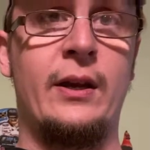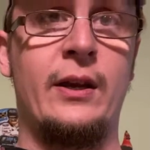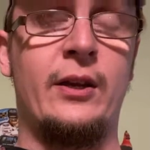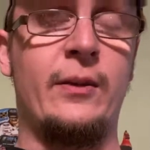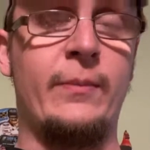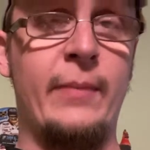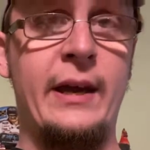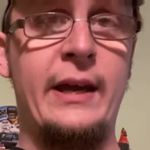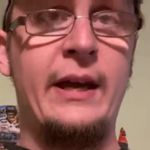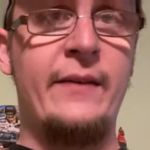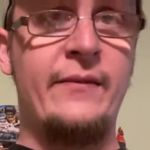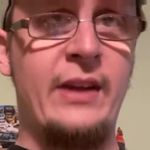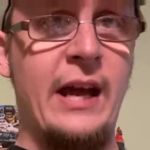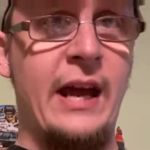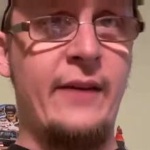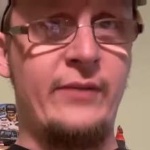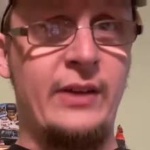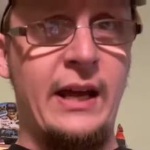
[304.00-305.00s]
You may even
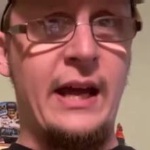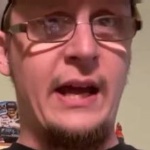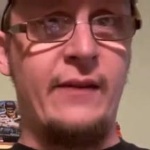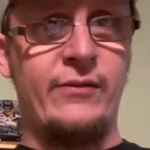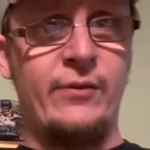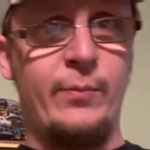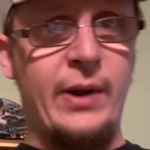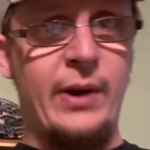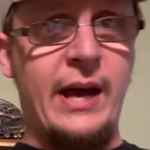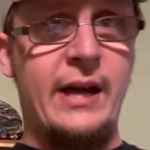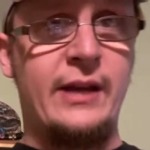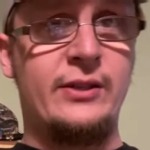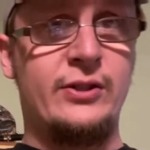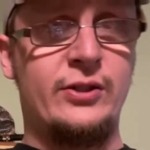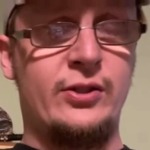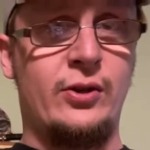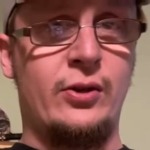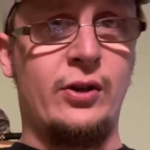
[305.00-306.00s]
have to have the
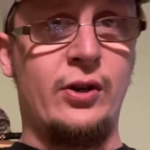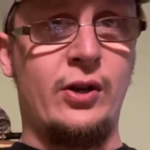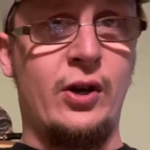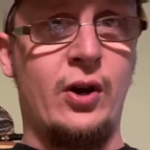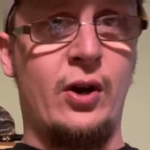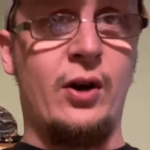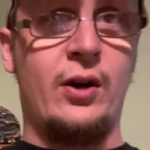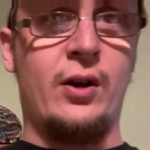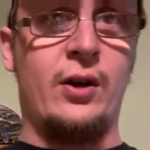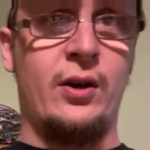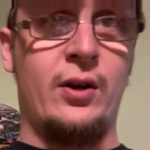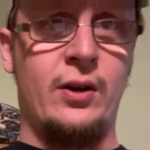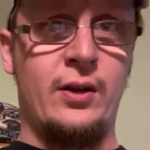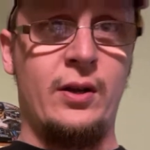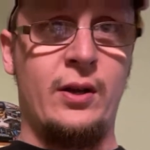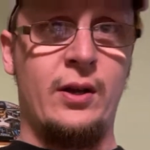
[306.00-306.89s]
passenger in your car,